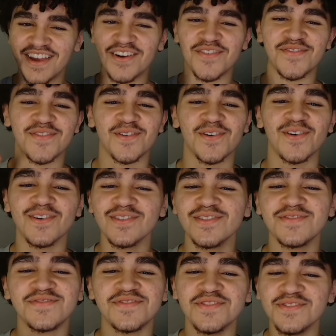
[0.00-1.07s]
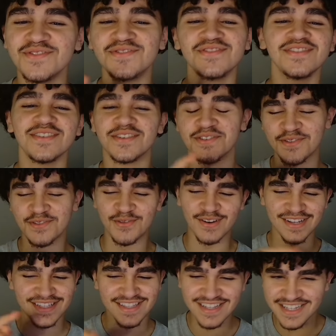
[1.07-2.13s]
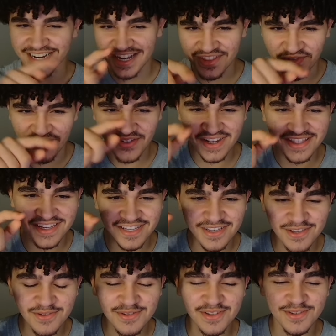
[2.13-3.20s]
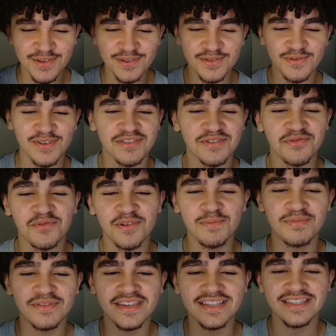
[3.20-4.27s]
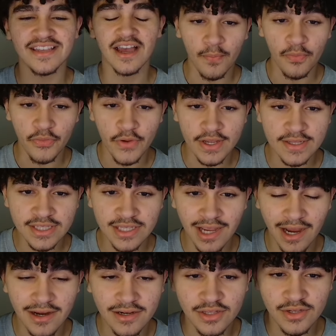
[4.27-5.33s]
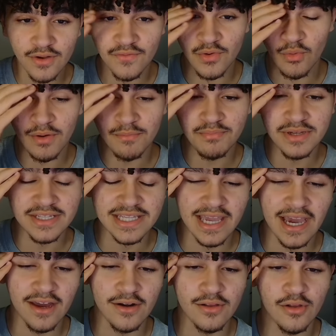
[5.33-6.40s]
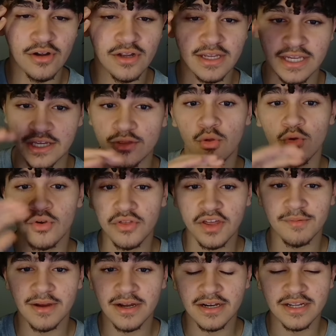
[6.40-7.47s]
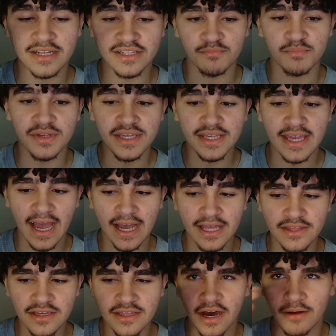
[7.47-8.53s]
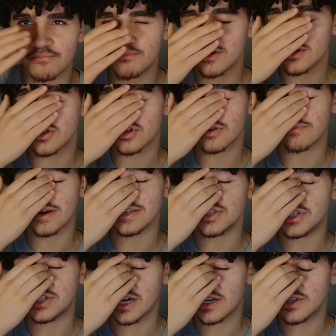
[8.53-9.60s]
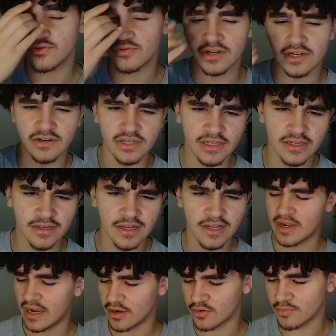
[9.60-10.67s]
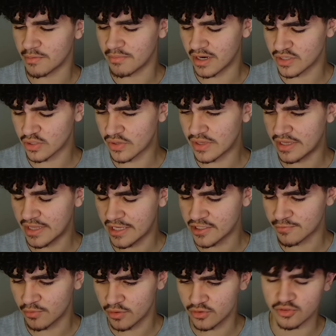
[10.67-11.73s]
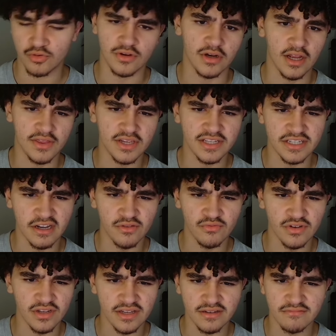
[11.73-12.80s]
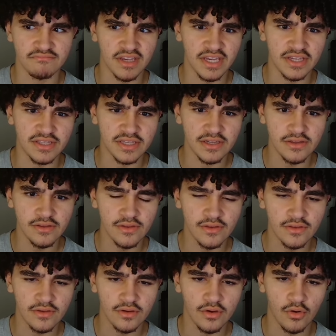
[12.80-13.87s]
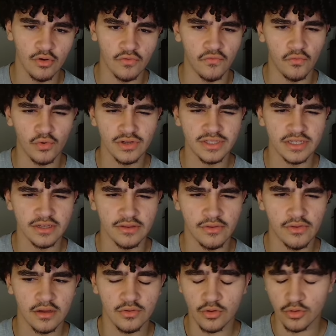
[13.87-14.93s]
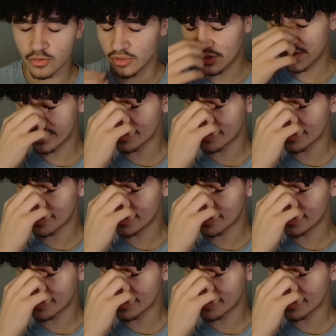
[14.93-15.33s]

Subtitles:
For all of you who are still trying to find excuses not to watch One Piece, the entirety of the One Piece catalog in North America is being added, I'm pretty sure by January. I don't remember, I saw the announcement on Twitter. I think January 18th or 14th. No, I think